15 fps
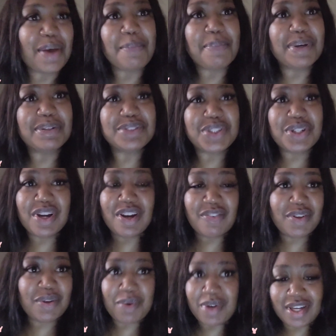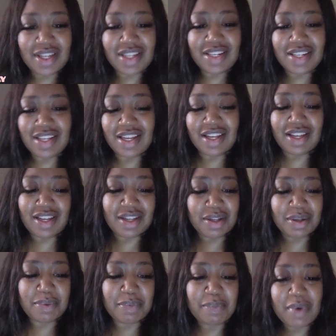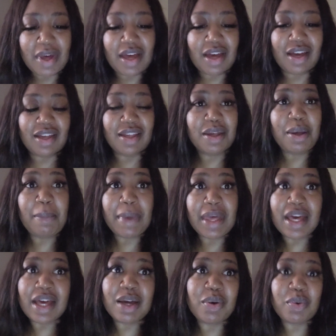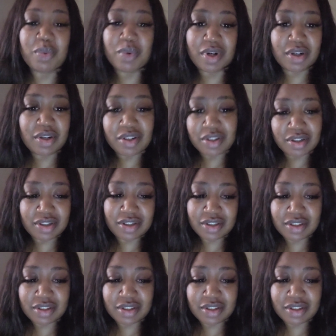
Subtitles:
Bonjour, everyone. I am at work.